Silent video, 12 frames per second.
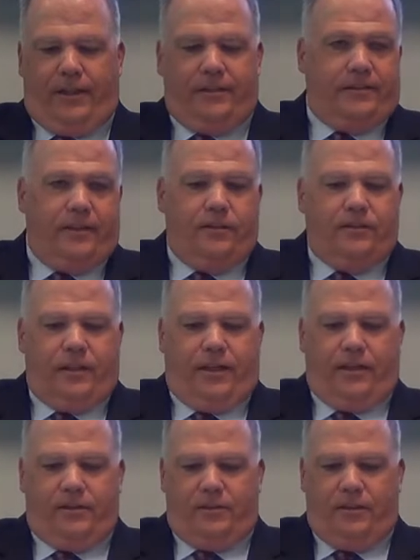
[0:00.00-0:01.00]
and sales
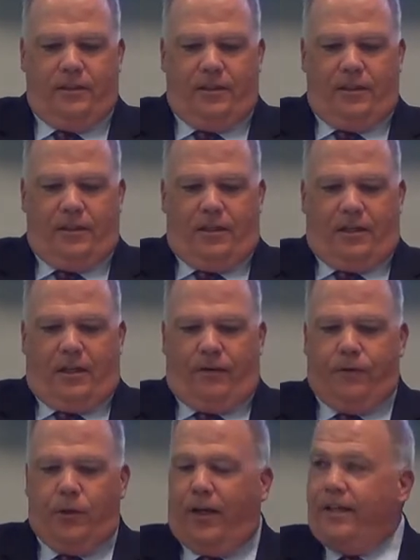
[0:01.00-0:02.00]
tax.
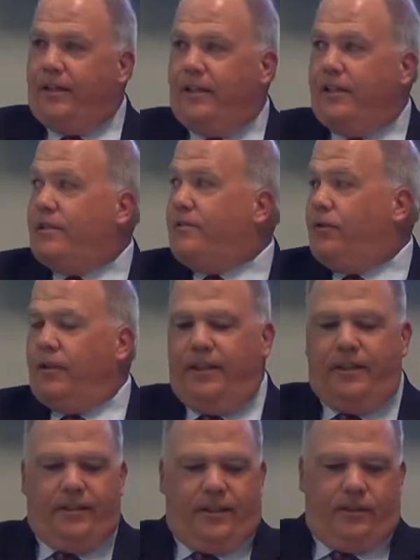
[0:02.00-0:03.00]
A few ideas for
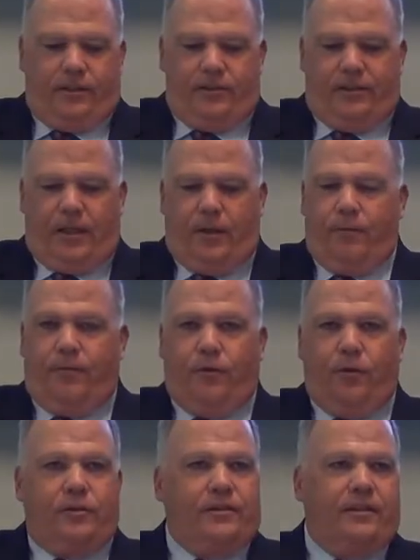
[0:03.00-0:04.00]
details.
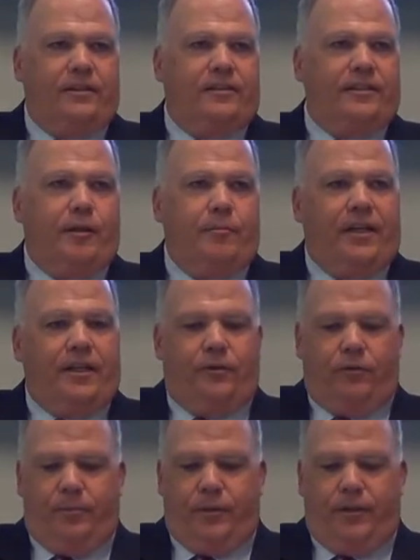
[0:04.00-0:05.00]
First is the immediate
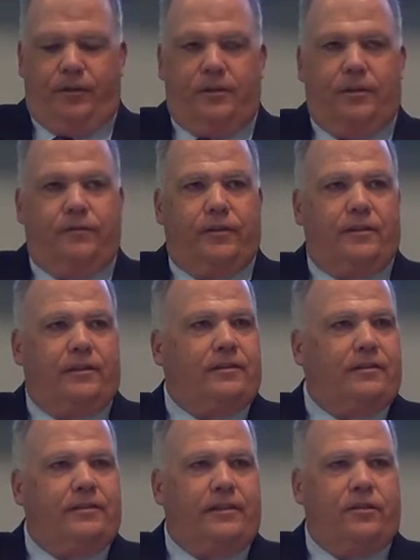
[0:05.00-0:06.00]
repeal of
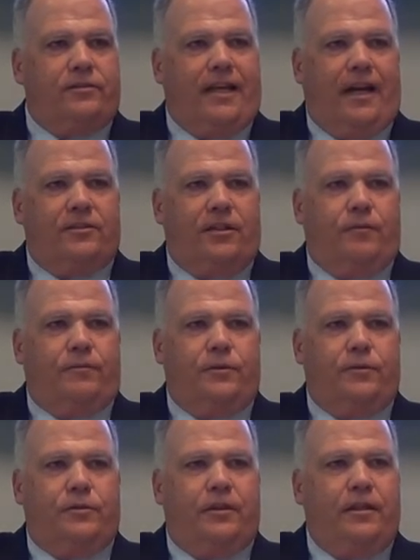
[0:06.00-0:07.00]
the sales tax on food.
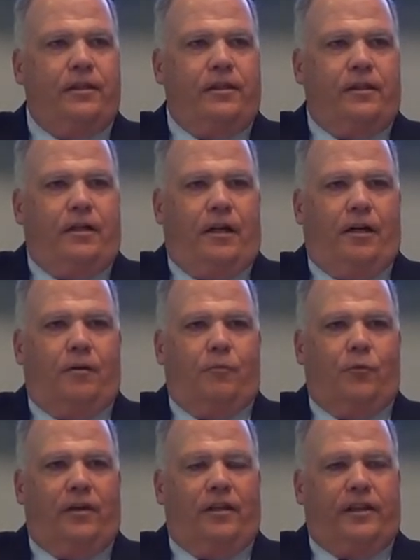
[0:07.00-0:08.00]

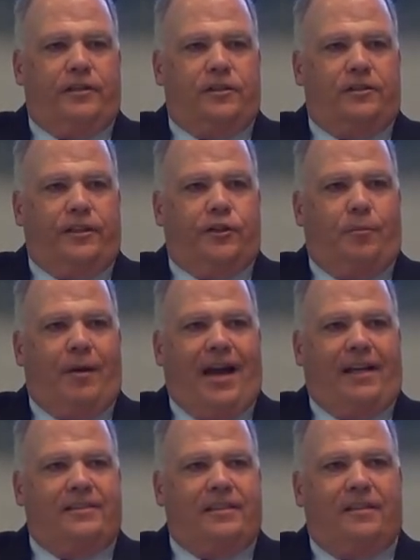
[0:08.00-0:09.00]
When the legislature
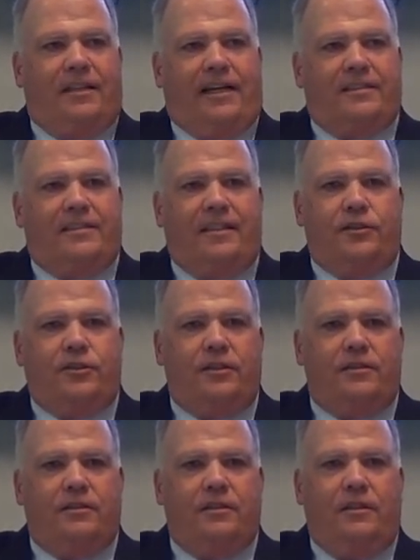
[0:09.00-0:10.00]
passed it last
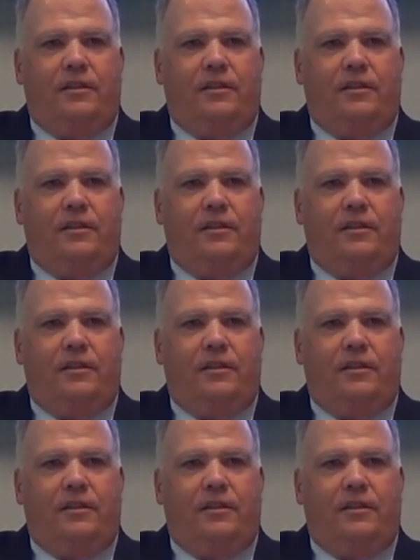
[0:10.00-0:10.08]
session,